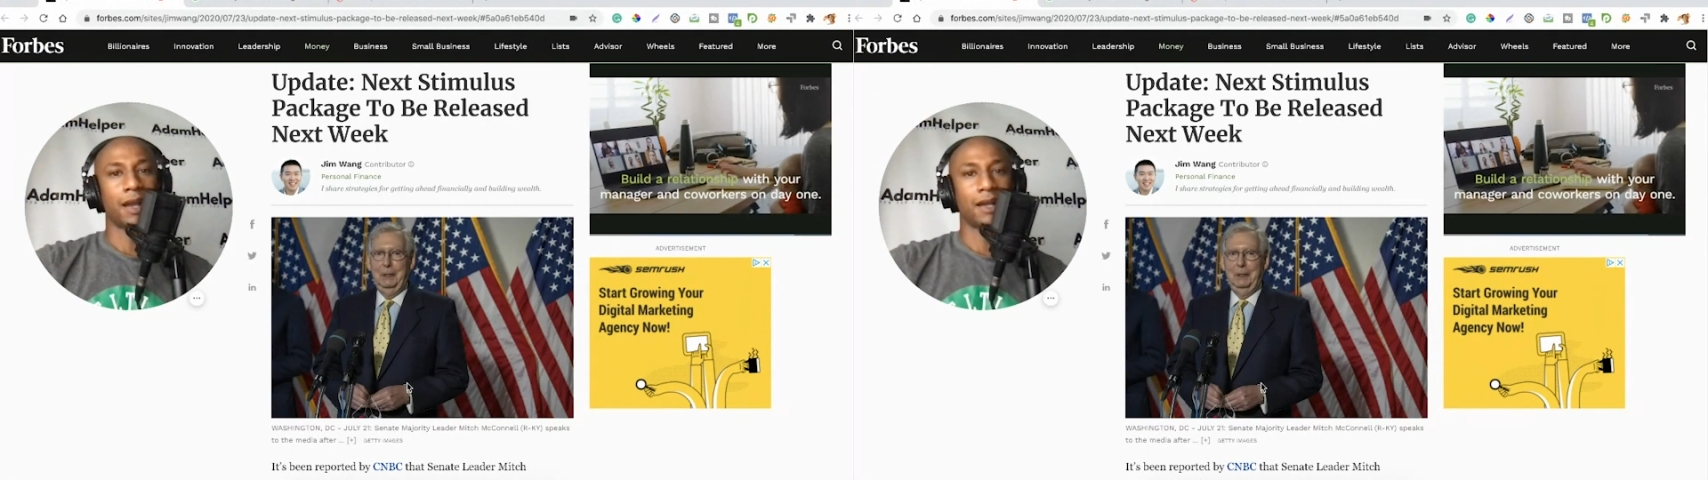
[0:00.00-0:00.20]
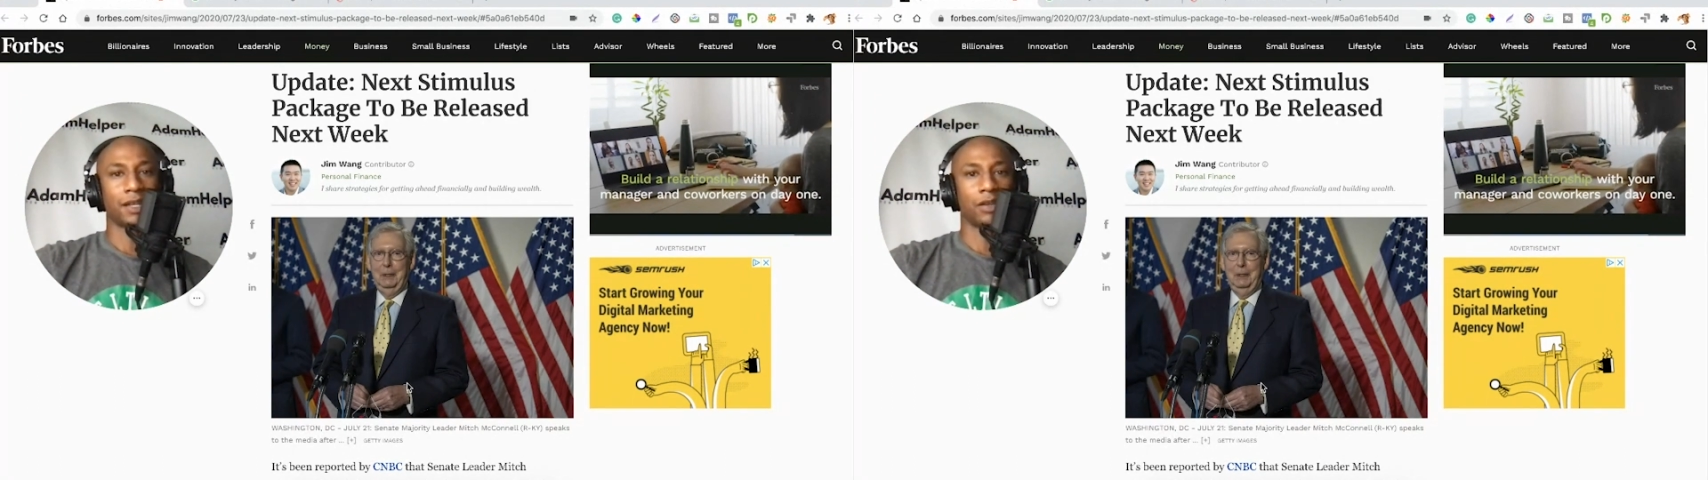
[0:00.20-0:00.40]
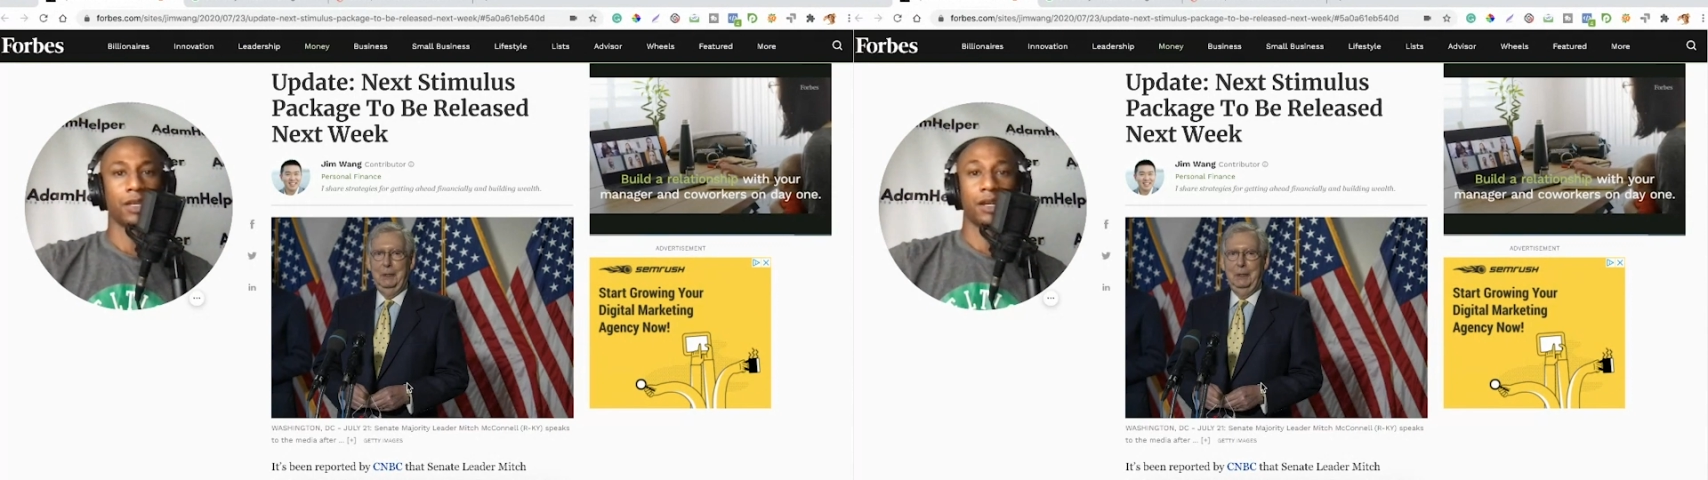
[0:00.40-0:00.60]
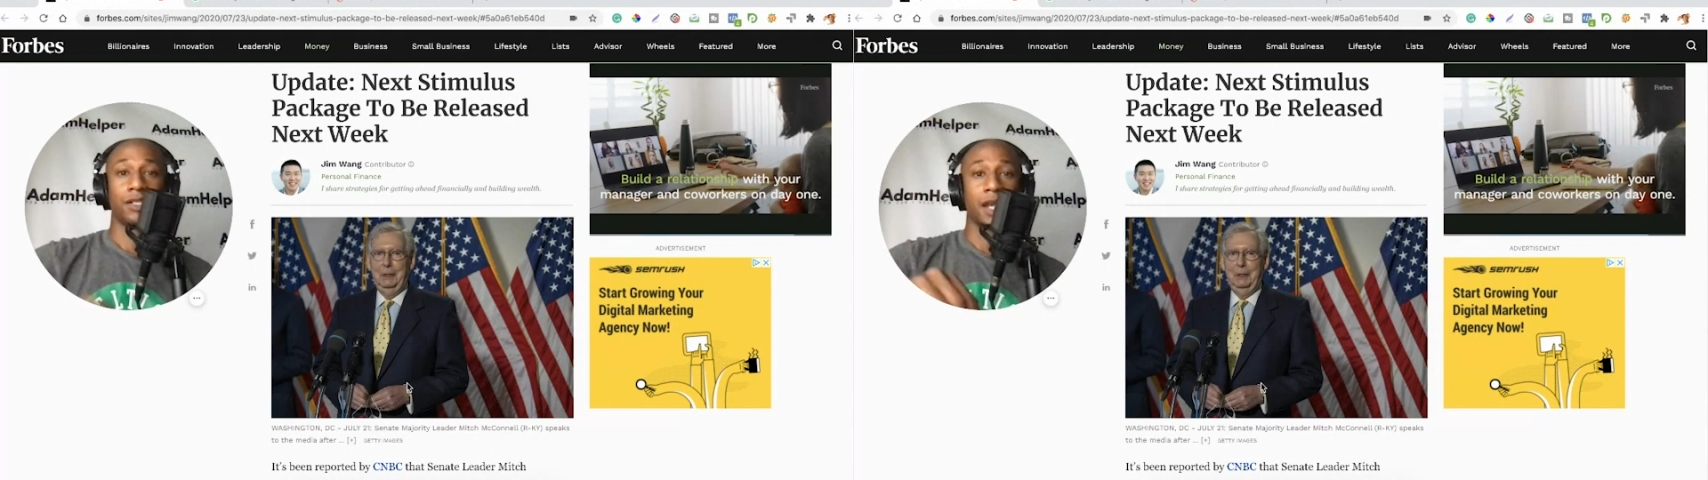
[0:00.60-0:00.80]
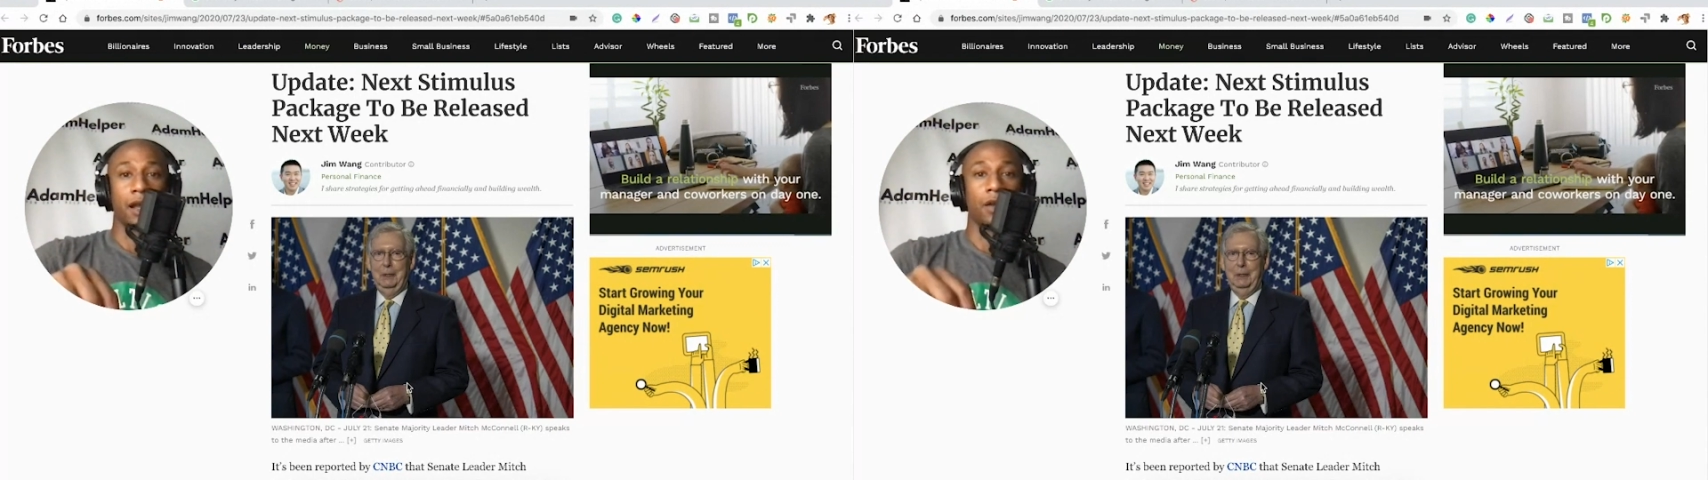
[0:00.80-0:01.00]
guys out there to
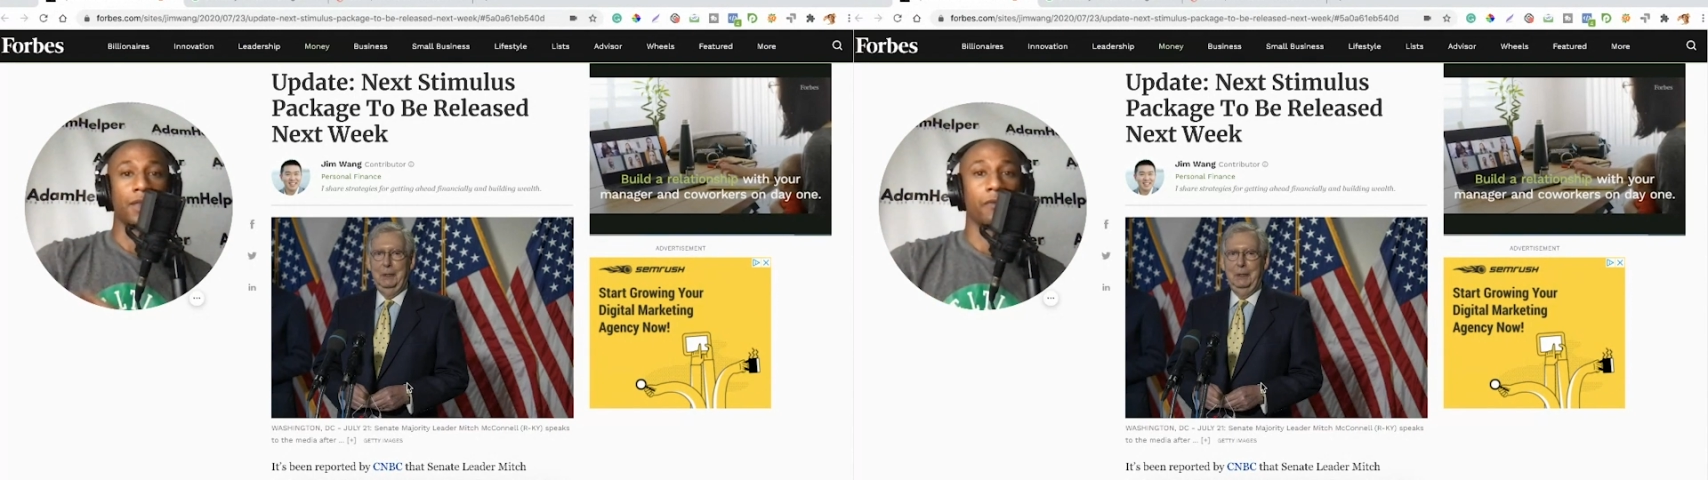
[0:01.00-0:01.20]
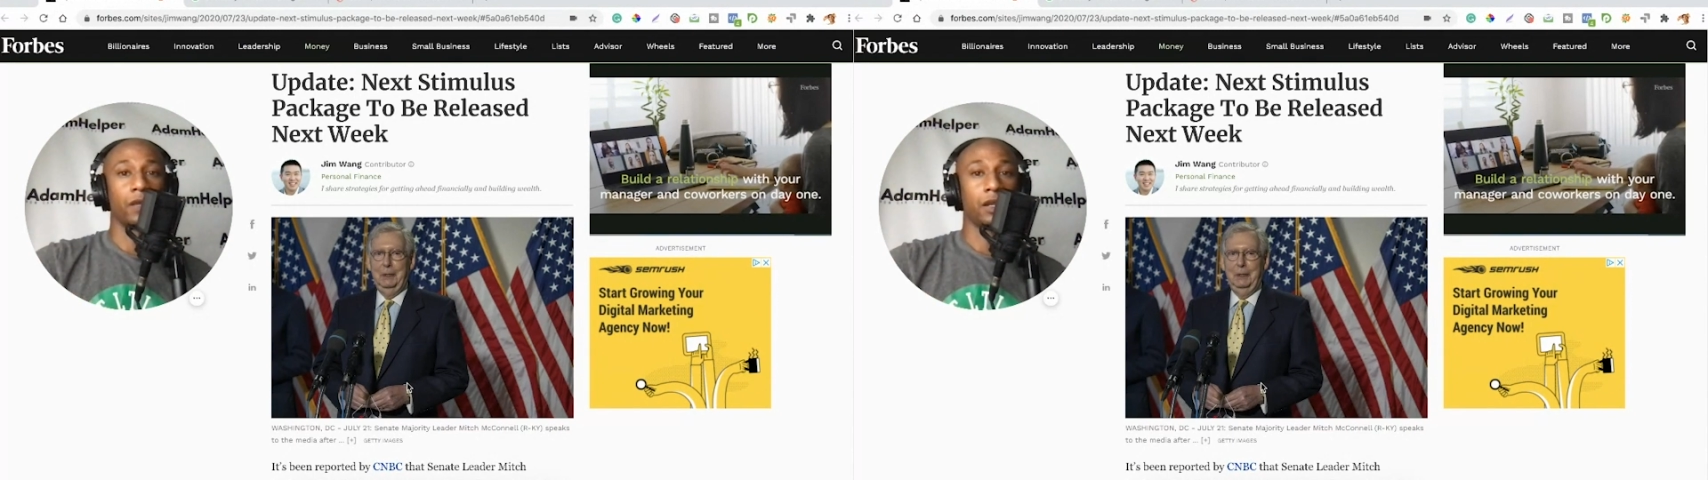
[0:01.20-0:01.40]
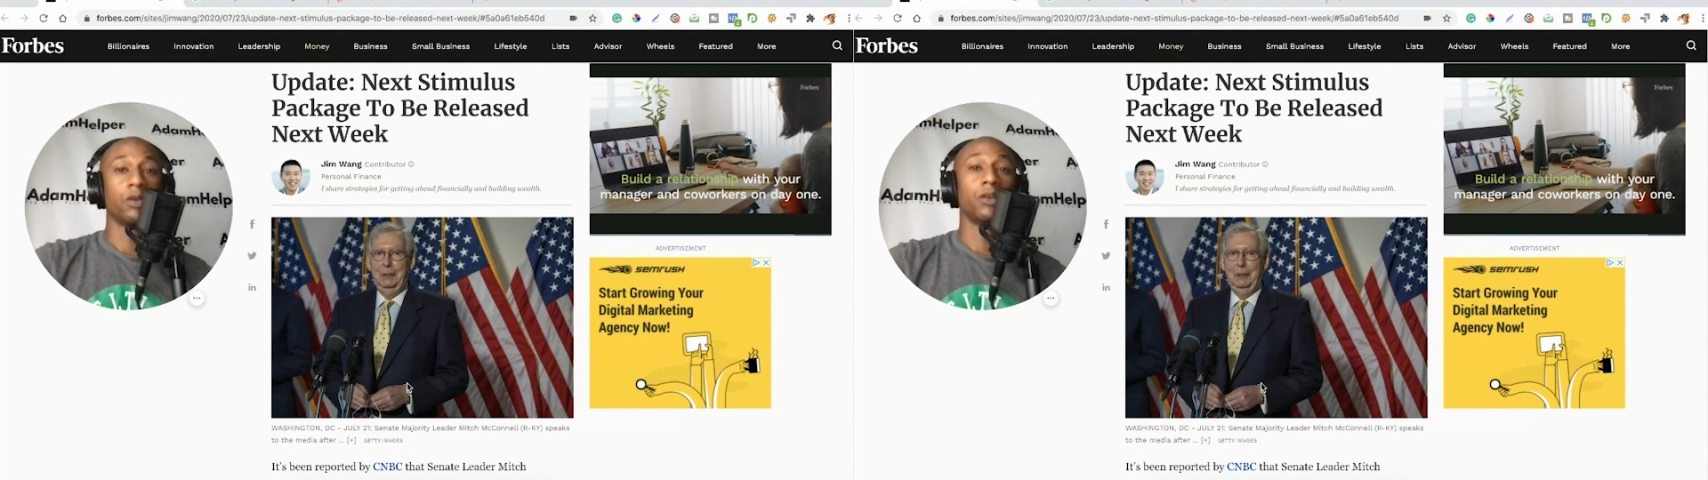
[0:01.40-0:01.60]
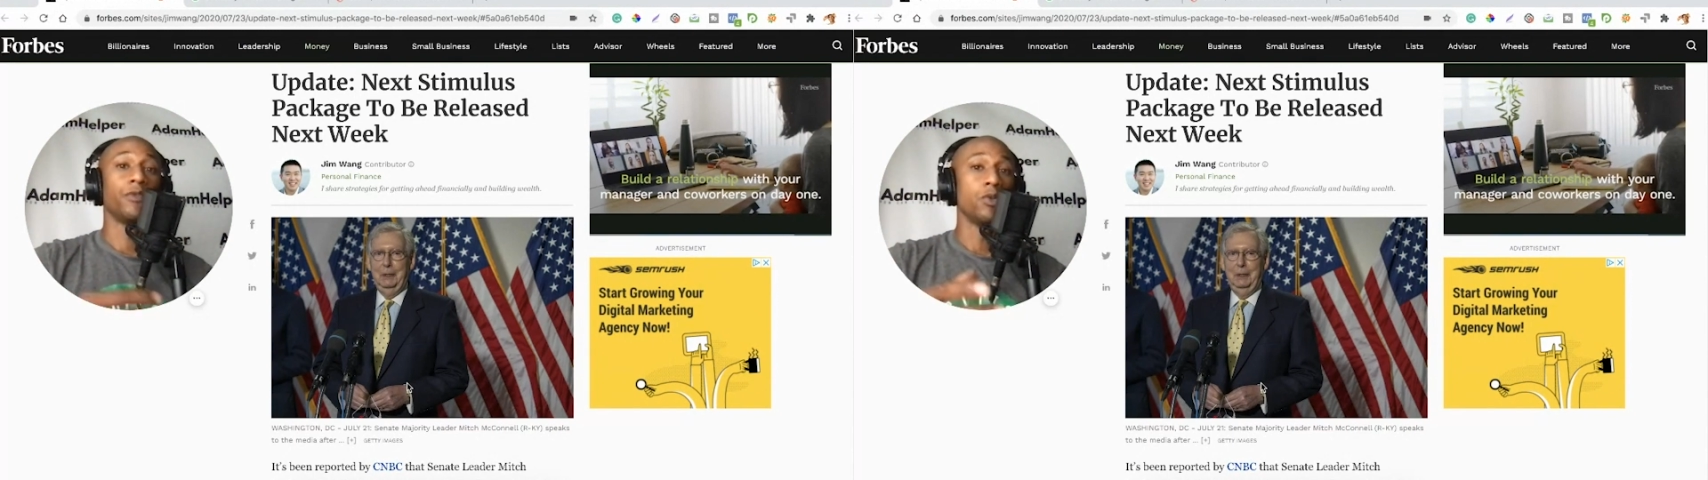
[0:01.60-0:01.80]
check out that video if